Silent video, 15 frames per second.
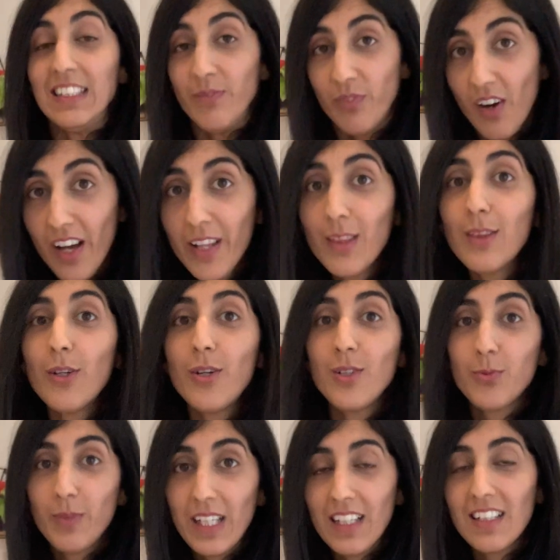find those
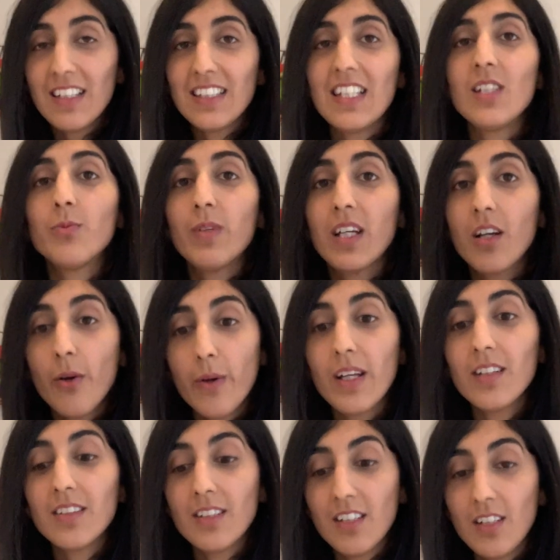weaknesses, we're
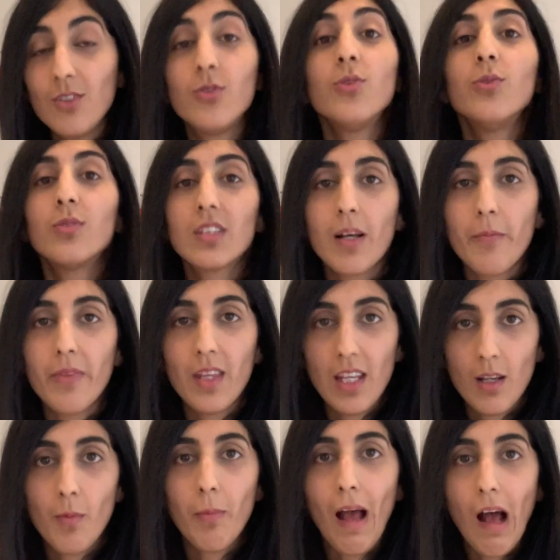going to do
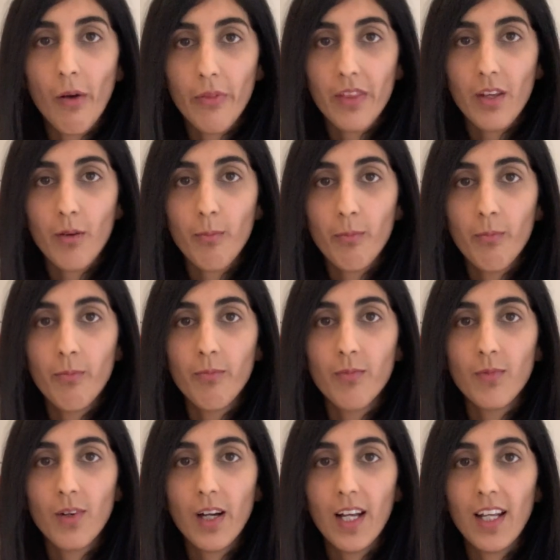something about them,
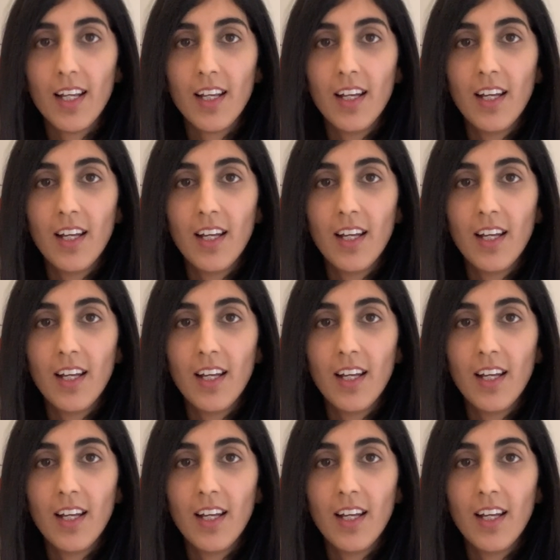right?